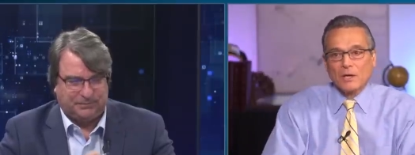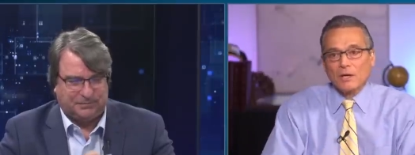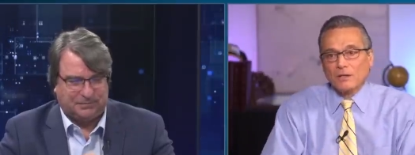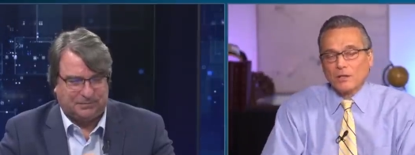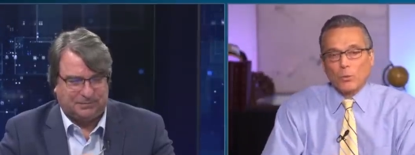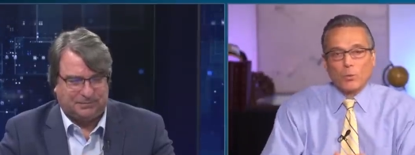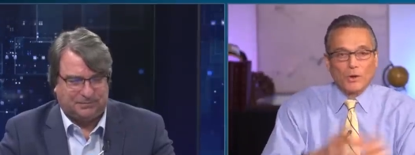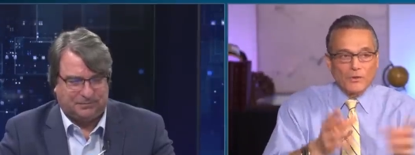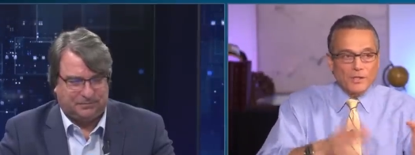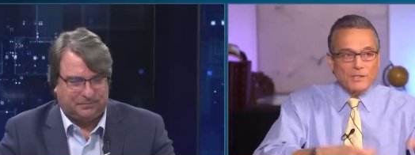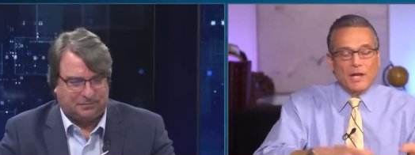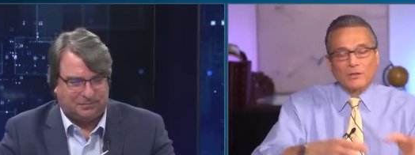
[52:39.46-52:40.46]
Speaker 1: You know, will the
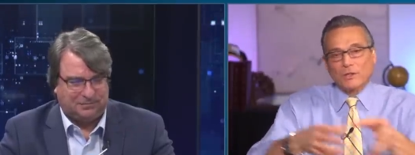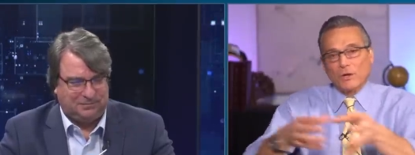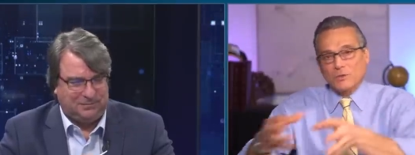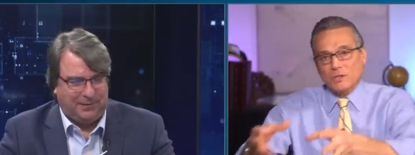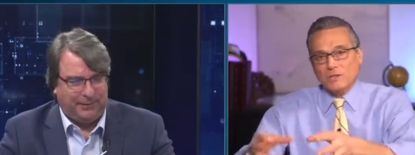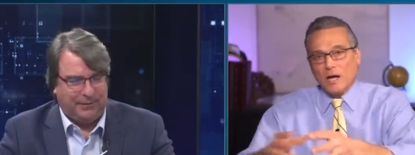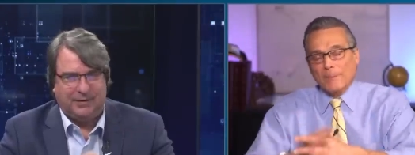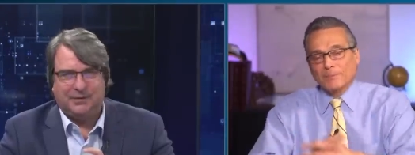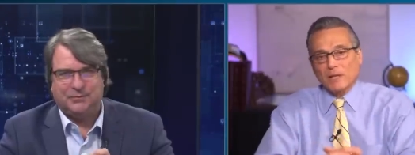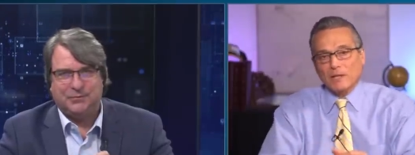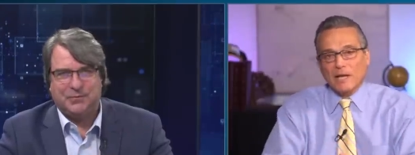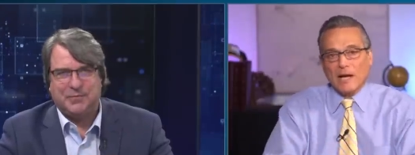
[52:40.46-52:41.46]
telcos adopt the
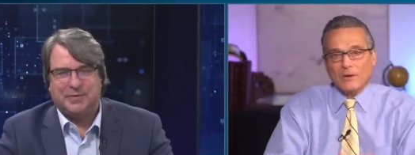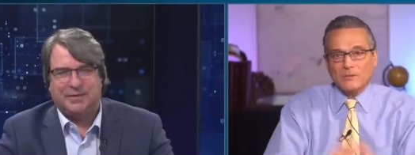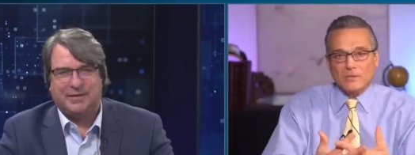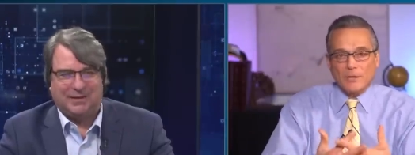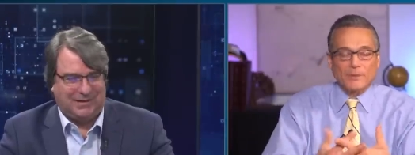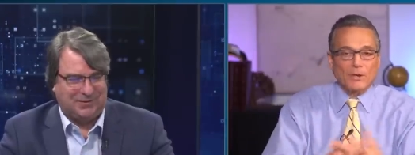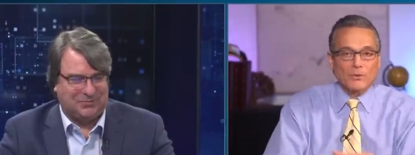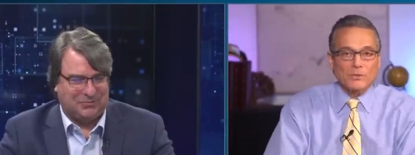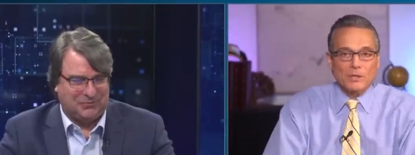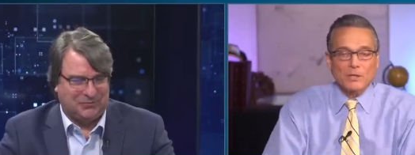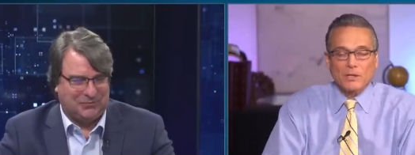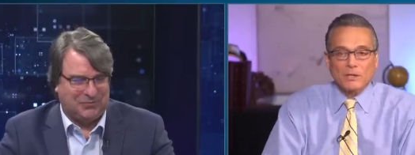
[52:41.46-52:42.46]
cloud? Some of those
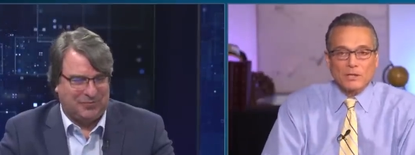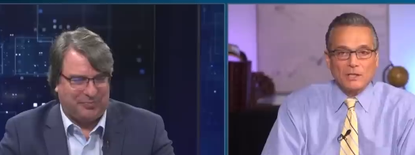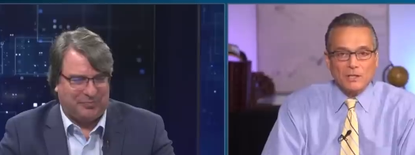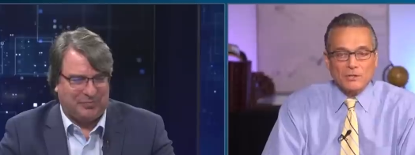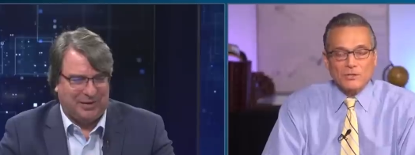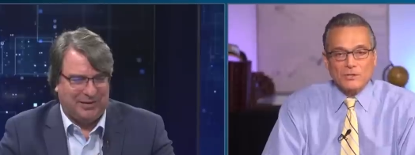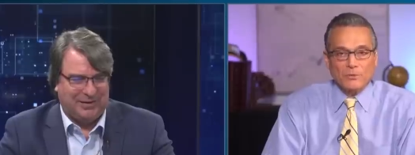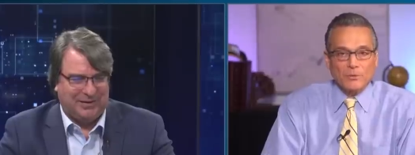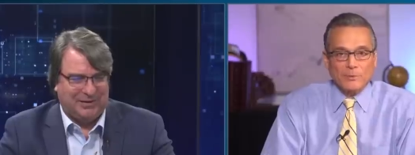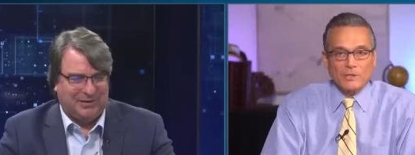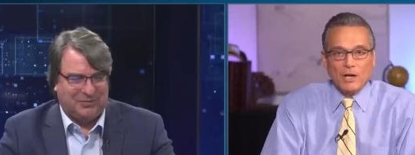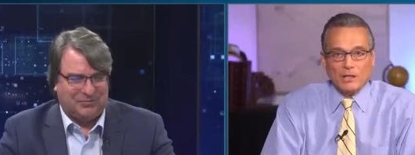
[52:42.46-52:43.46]
key issues that we'll be
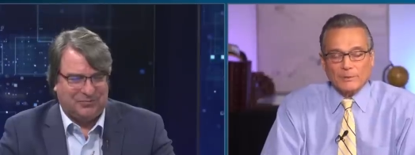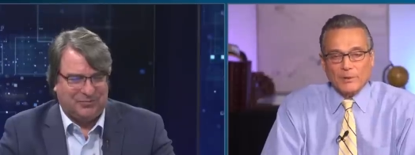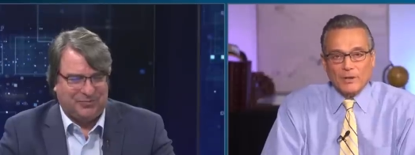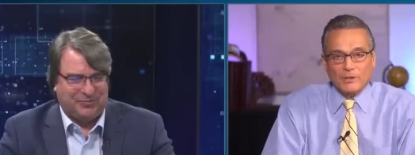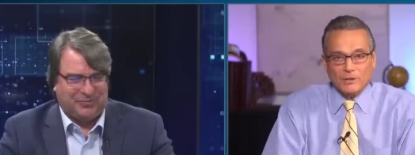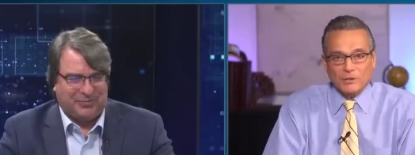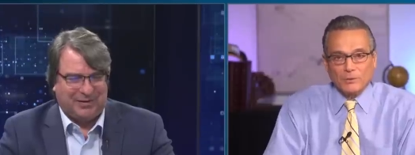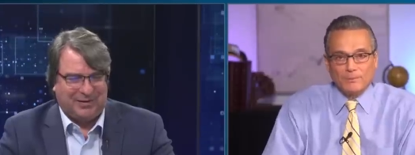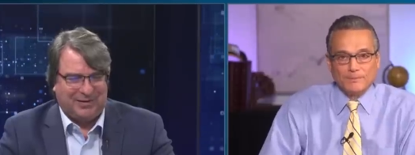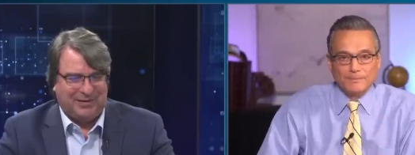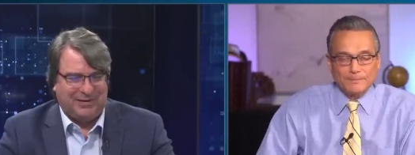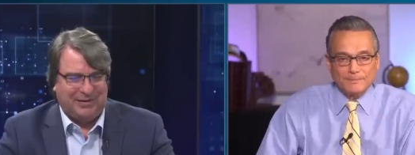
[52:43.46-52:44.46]
talking about on the cube.
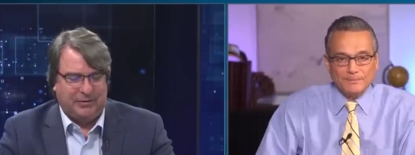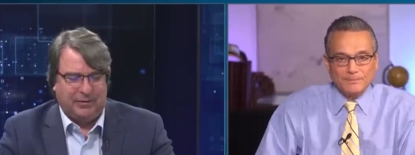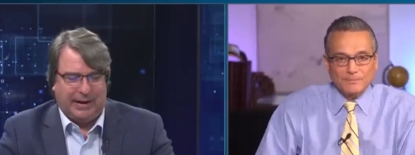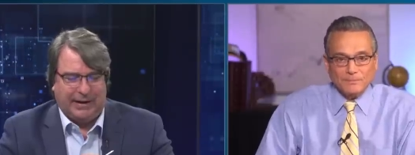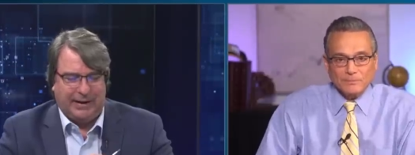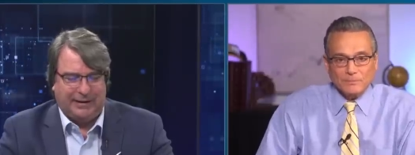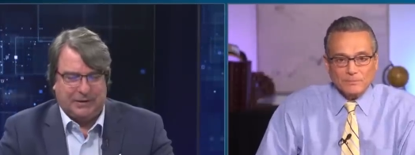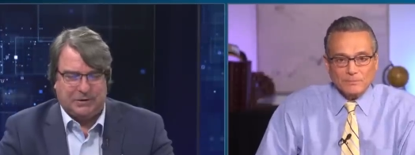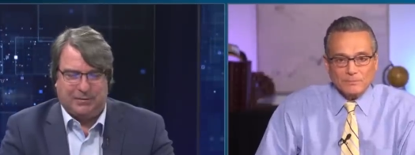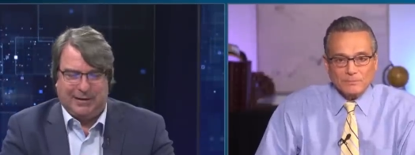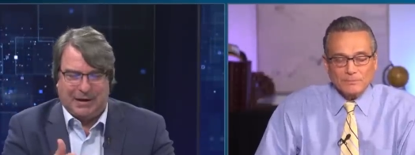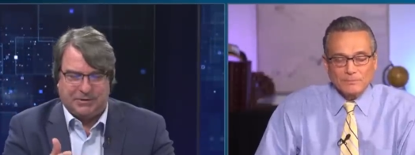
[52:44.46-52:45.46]
Speaker 2: I got to get
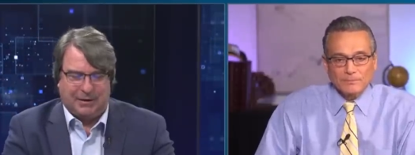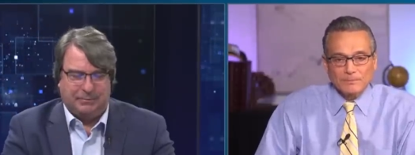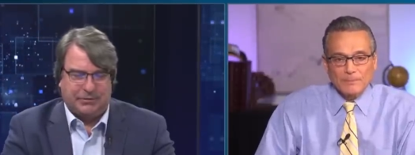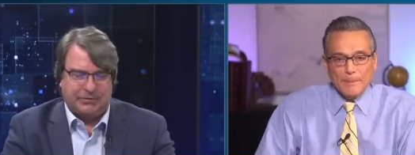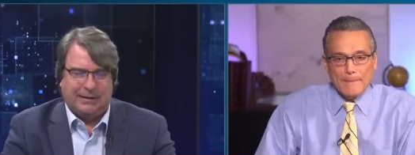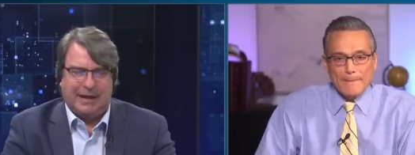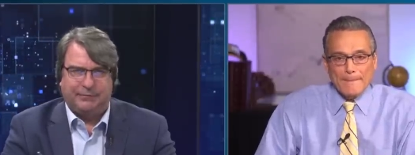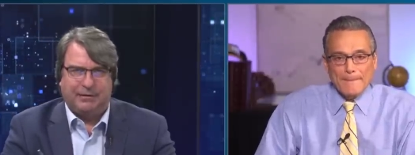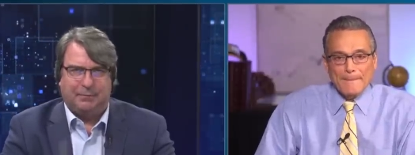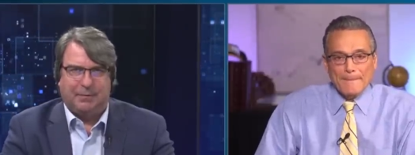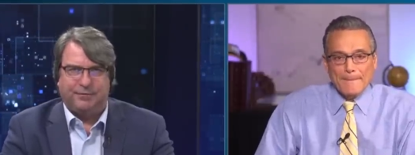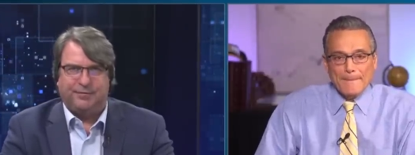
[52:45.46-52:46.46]
your reaction. I'm just
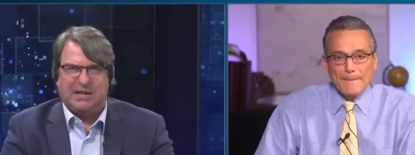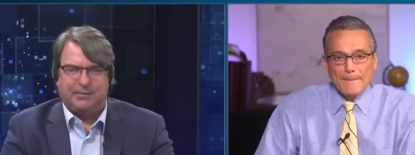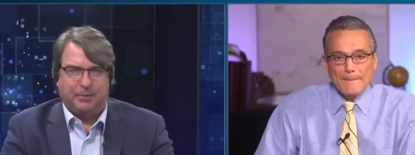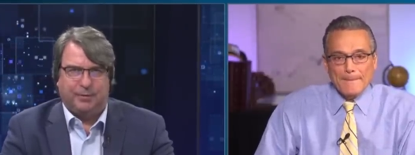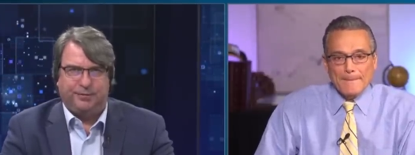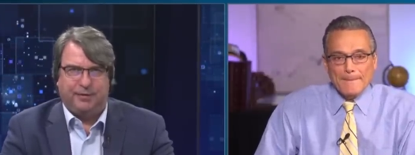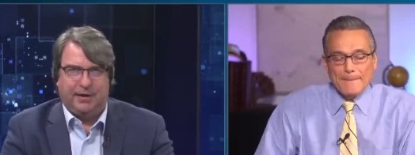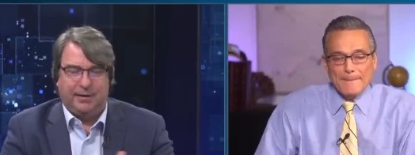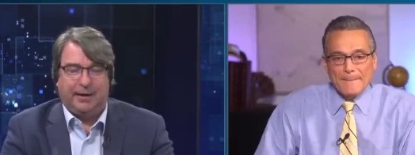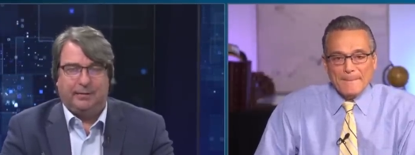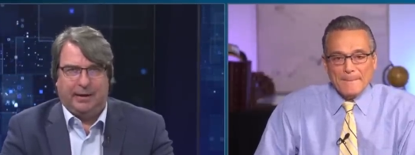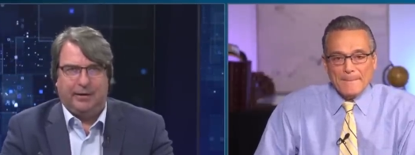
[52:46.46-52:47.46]
laughing at my Facebook feed,
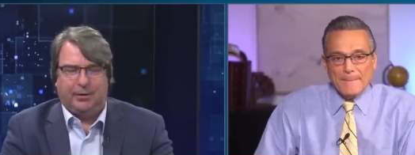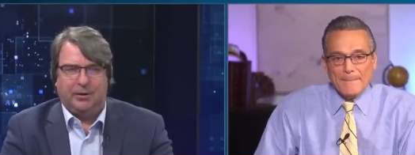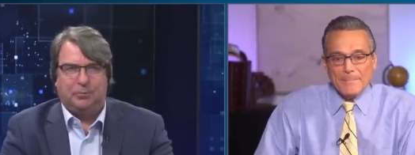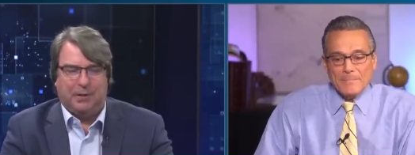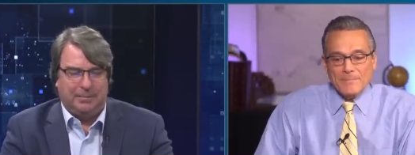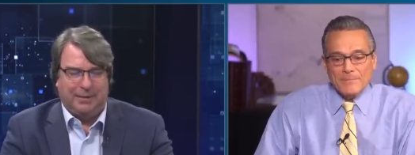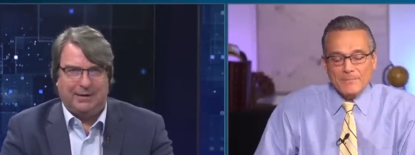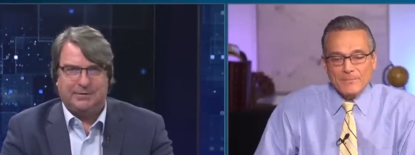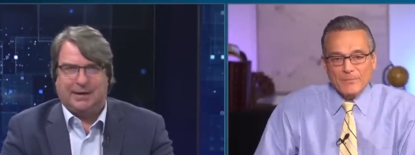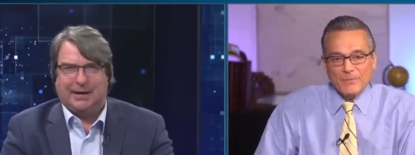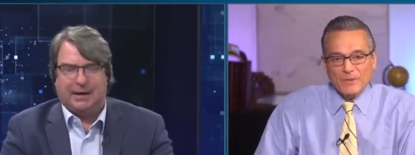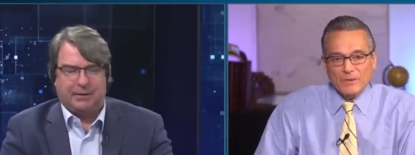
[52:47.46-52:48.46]
not in a good way because
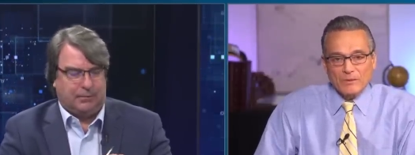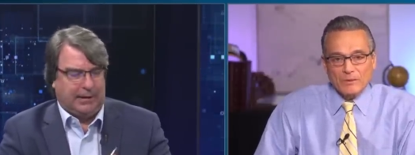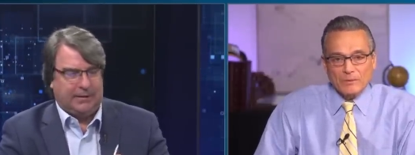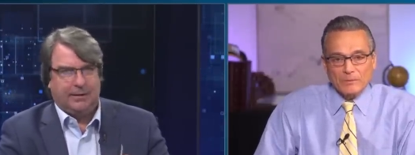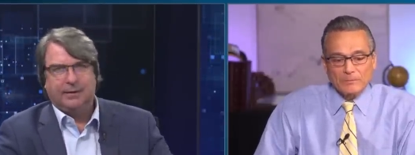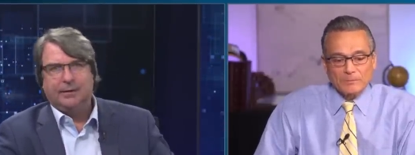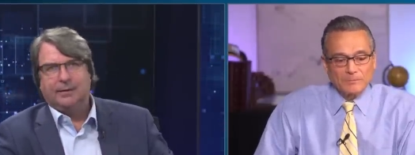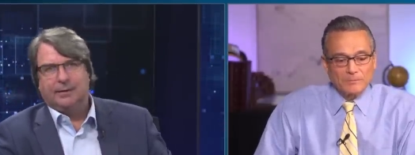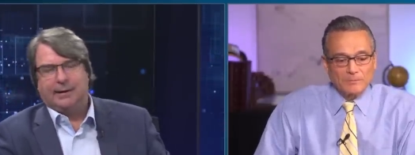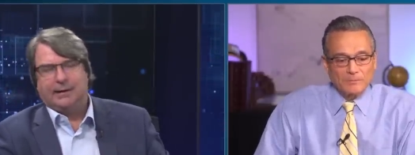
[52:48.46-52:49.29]
I got great I